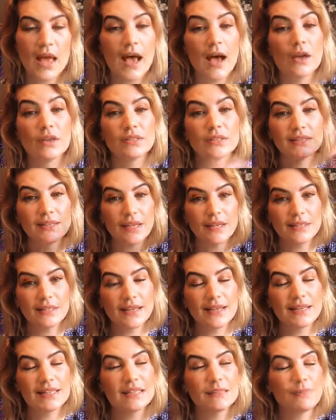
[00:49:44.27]
uh,
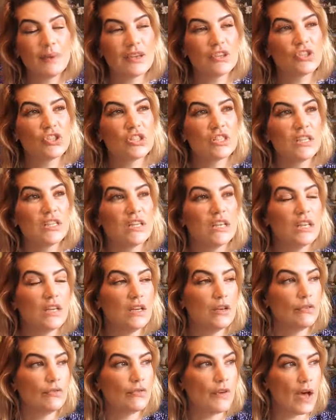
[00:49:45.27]
sunday especially
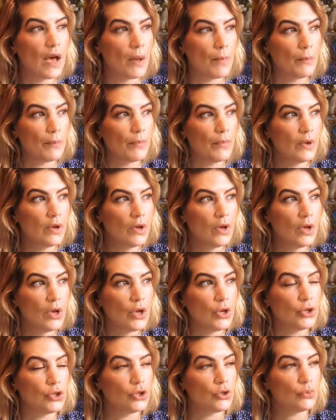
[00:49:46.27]
if um,
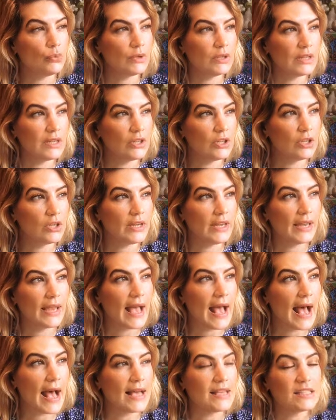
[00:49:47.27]
you're really looking
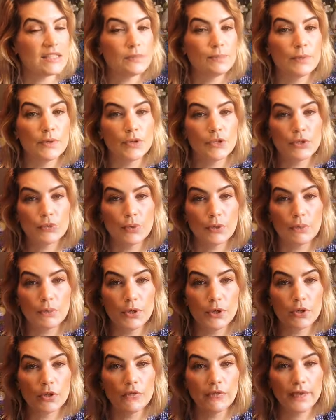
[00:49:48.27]
at spiritual
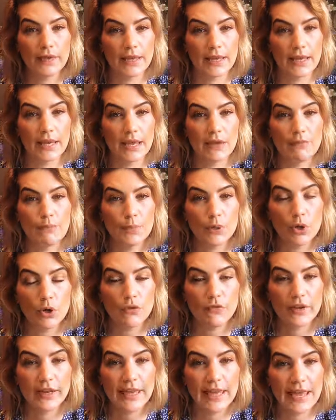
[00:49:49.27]
purification
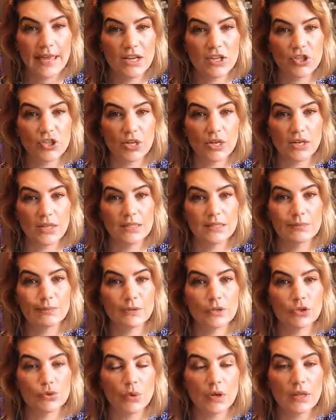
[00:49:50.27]
purification and
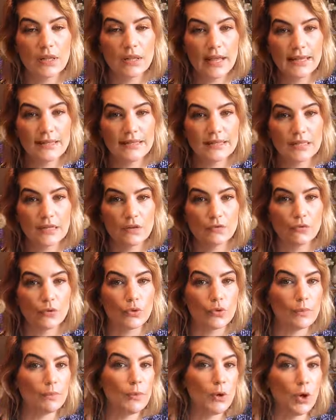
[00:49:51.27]
spiritual cleansing for
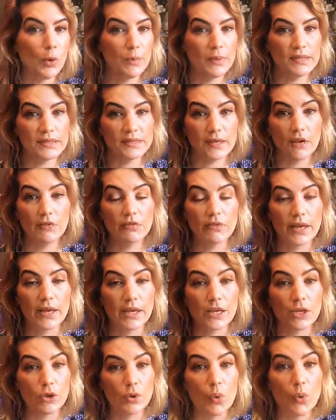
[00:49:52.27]
the purpose of like
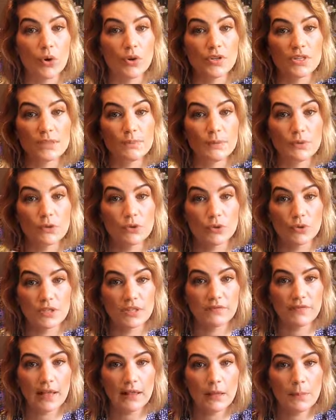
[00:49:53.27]
your spiritual
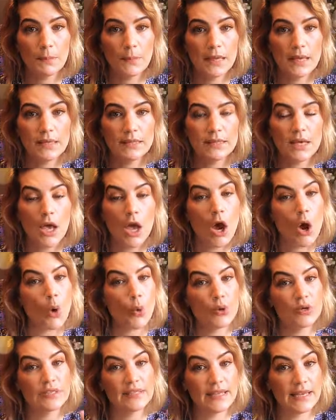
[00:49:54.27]
development
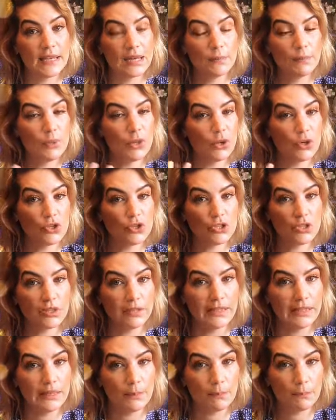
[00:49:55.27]
or staying
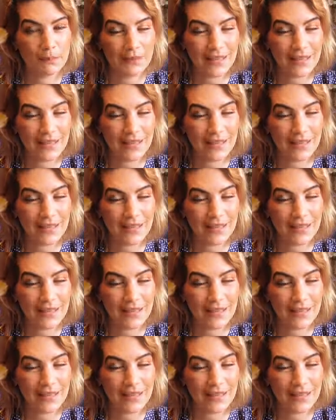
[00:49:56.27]
spiritually